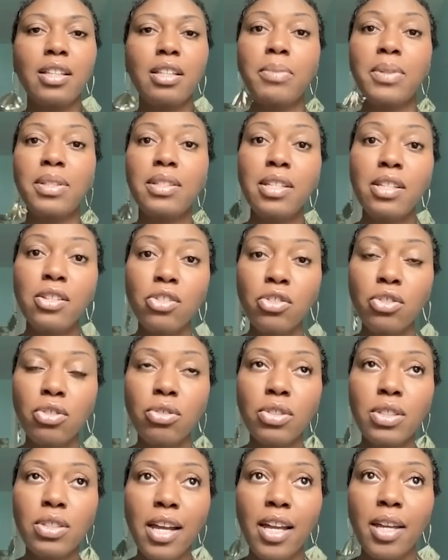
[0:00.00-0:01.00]
the
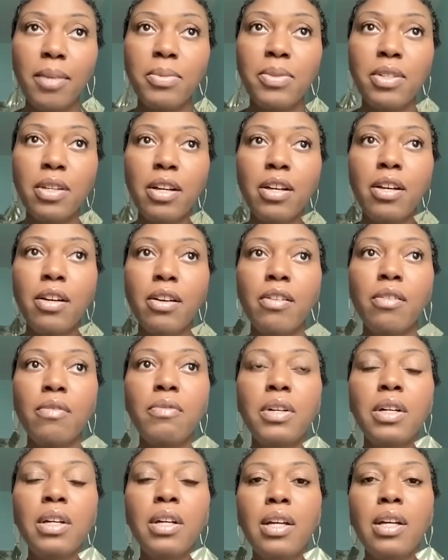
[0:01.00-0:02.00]
potential types of